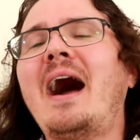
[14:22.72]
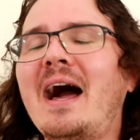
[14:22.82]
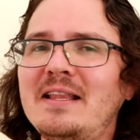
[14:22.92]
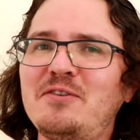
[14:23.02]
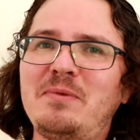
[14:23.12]

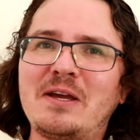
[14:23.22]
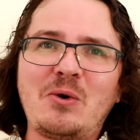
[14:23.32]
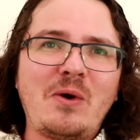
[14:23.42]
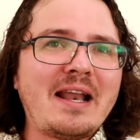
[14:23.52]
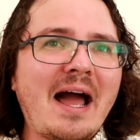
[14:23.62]
I love
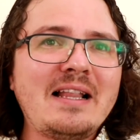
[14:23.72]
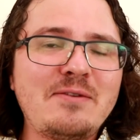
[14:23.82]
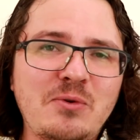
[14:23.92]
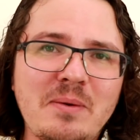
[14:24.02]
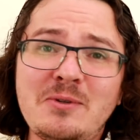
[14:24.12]
Bitcoin. I
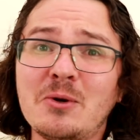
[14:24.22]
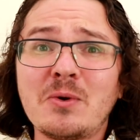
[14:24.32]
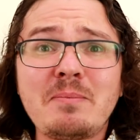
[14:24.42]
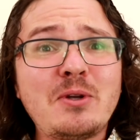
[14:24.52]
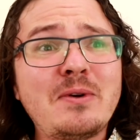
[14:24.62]
love crypto.
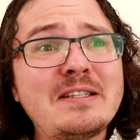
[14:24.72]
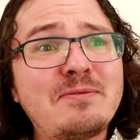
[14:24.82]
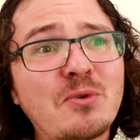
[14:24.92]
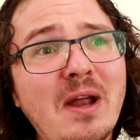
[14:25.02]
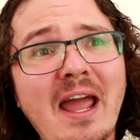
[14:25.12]
Crypto is
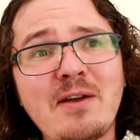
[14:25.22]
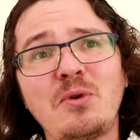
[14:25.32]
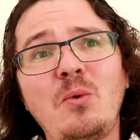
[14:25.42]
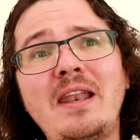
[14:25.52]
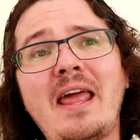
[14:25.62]
for
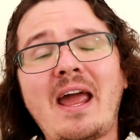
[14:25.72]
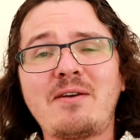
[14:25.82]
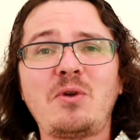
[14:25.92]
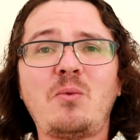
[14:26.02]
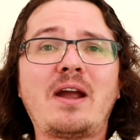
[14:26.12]
everyone,
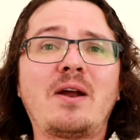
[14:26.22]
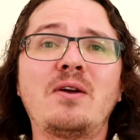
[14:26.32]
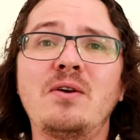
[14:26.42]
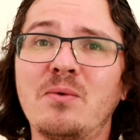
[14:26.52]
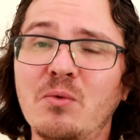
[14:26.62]

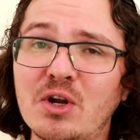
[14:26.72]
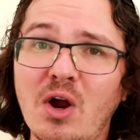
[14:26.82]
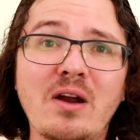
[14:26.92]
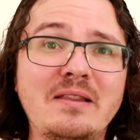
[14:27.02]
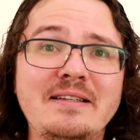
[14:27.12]
everywhere,
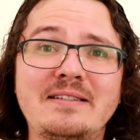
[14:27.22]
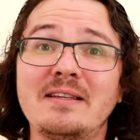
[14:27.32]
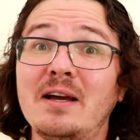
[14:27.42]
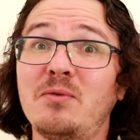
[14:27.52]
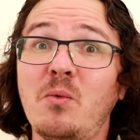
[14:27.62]
regardless
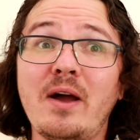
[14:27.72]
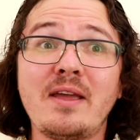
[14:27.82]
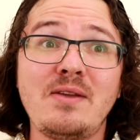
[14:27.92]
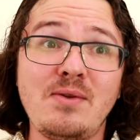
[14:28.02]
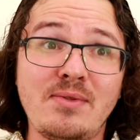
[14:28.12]
of
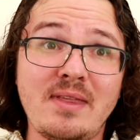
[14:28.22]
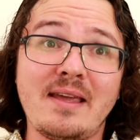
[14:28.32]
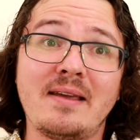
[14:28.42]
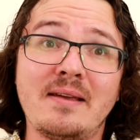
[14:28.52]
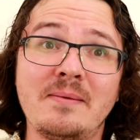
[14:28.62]
what you
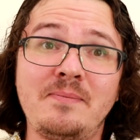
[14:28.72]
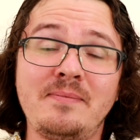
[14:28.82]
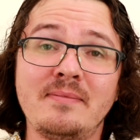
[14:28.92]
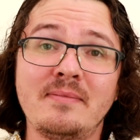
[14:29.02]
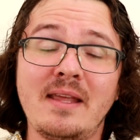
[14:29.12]
think.
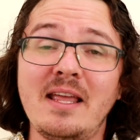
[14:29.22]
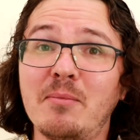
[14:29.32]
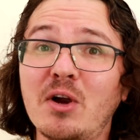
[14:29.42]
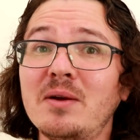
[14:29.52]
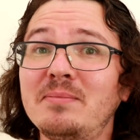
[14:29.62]
And the
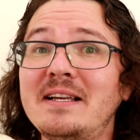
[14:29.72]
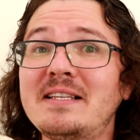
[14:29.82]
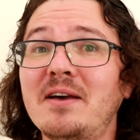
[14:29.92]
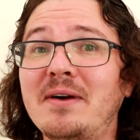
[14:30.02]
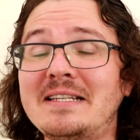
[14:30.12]

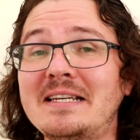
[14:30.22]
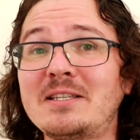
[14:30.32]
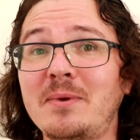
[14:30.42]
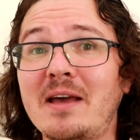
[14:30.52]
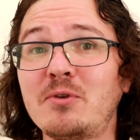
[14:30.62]
marketplace of ideas
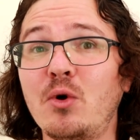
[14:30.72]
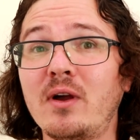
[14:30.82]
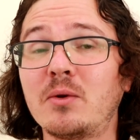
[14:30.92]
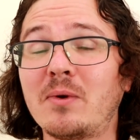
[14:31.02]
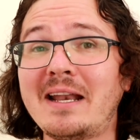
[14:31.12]
that we have going
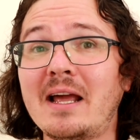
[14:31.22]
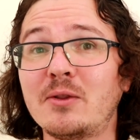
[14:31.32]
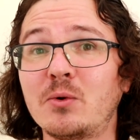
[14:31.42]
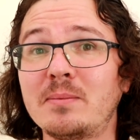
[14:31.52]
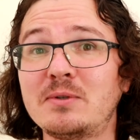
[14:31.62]
on right now in
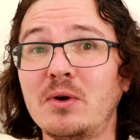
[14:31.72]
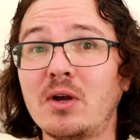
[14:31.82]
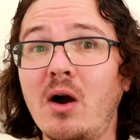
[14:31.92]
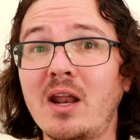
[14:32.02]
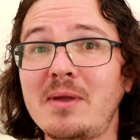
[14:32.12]
the crypto
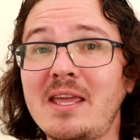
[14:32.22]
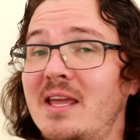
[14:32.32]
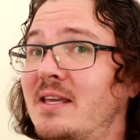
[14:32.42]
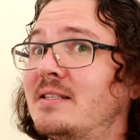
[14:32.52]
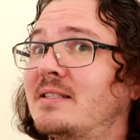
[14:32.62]
economy
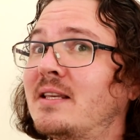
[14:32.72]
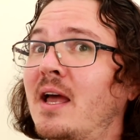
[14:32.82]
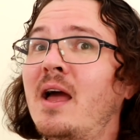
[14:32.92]
is